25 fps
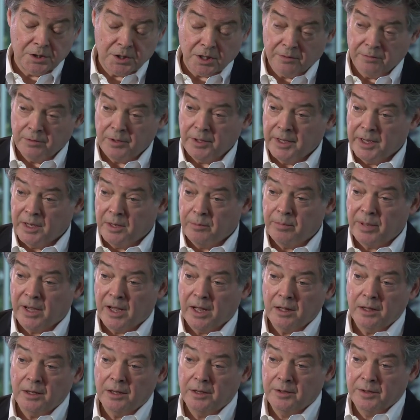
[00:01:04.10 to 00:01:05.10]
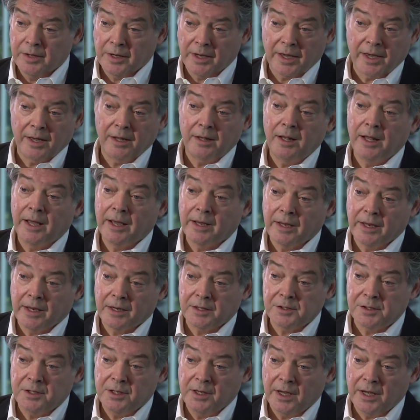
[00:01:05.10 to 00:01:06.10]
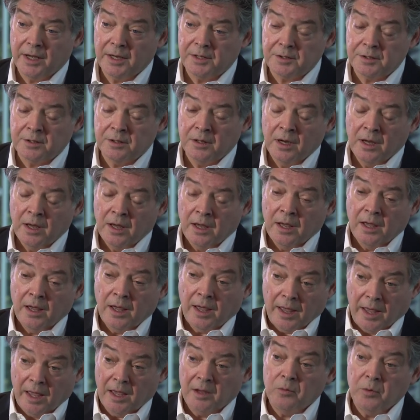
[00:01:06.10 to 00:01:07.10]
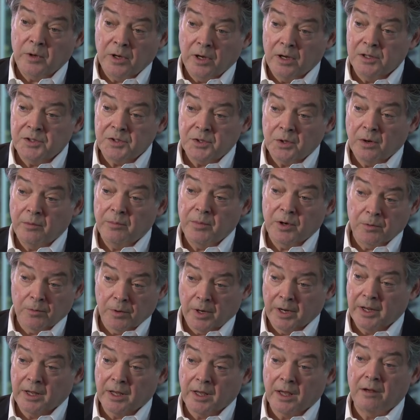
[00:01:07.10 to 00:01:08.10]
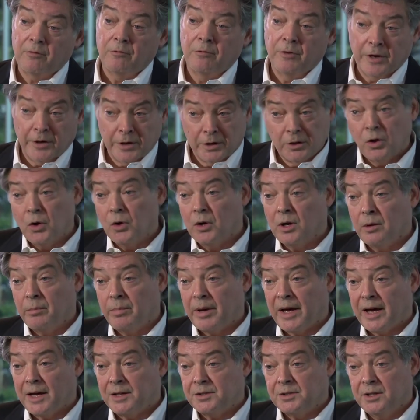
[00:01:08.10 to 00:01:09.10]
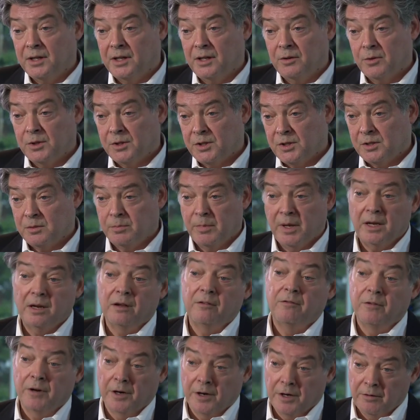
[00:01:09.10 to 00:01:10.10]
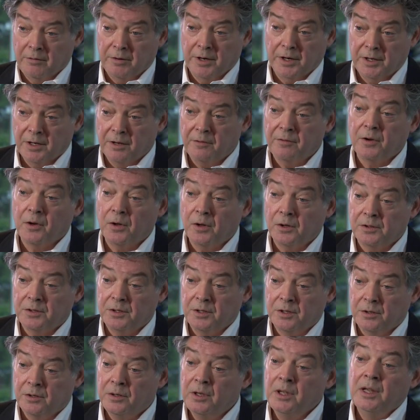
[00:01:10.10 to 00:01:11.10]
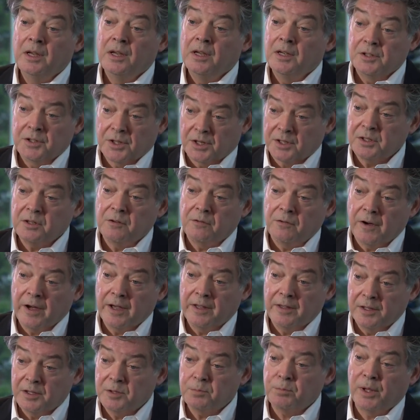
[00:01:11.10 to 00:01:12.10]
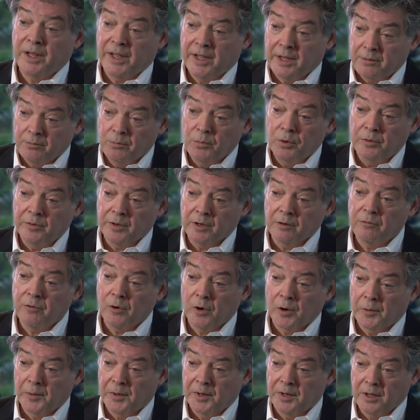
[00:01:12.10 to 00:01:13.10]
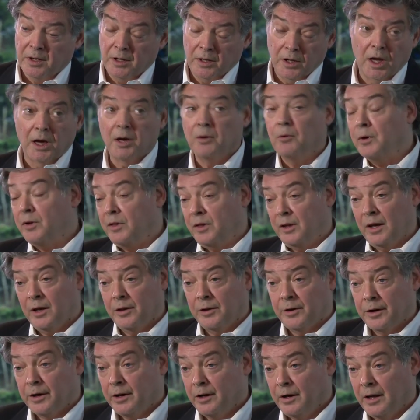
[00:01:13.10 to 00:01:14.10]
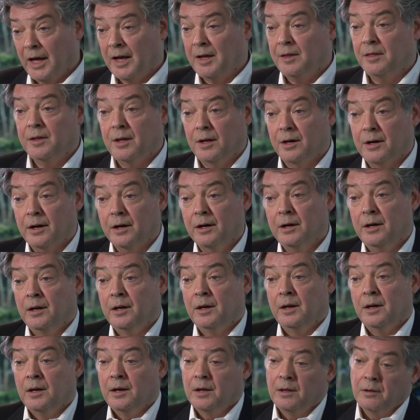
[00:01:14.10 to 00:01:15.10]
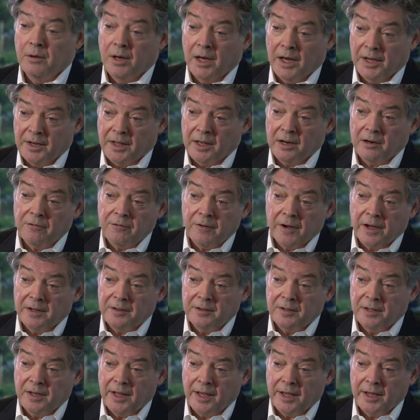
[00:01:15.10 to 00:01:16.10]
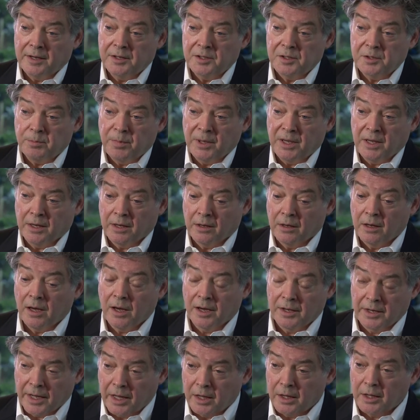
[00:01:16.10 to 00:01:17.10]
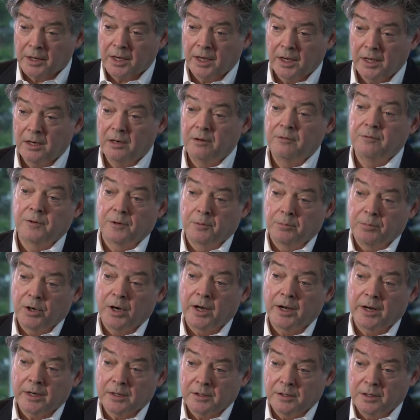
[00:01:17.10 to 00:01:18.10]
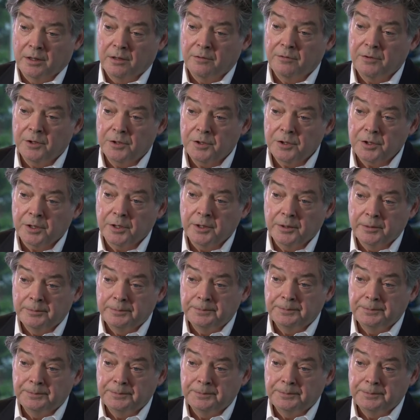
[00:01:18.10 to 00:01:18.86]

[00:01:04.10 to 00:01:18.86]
Chevrolet Impala and the Cadillac XTS. And we also have been running at very low capacity, which has made it very, very difficult to justify this plant moving forward, along with the other eight that are identified today as being unallocated for product in the future.